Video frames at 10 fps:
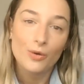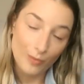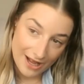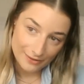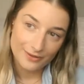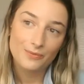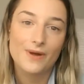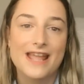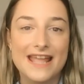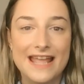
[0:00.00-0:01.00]
Well,
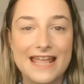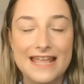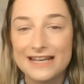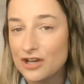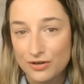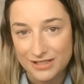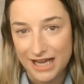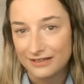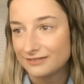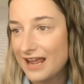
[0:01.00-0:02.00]
we're in
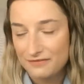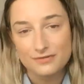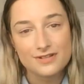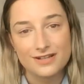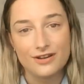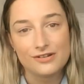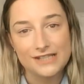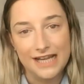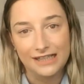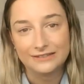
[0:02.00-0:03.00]
lockdown, everyone's in
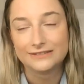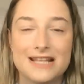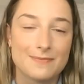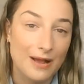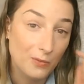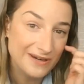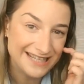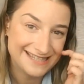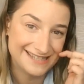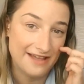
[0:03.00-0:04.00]
lockdown. It's about
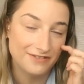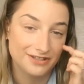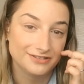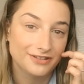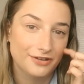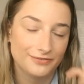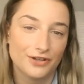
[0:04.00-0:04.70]
week 7 of